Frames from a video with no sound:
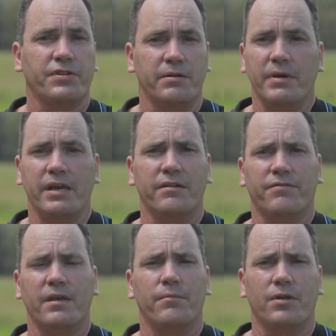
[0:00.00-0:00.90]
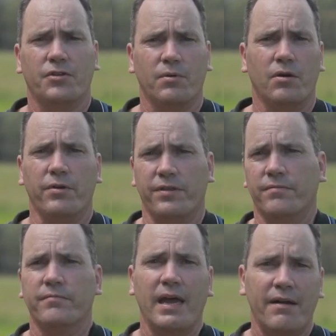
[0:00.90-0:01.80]
seen many of them as well, with
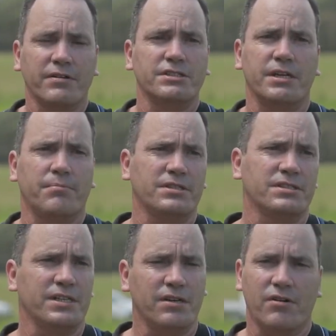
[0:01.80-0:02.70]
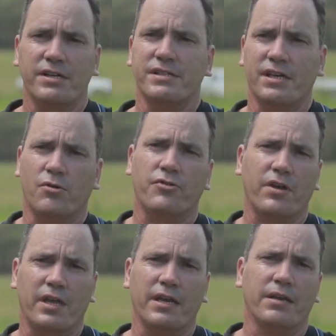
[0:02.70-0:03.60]
average temperatures increasing and
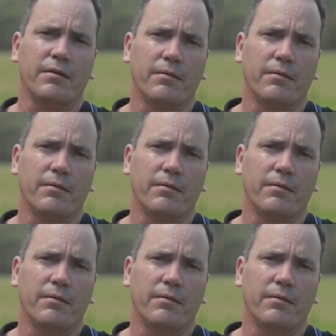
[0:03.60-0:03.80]
also getting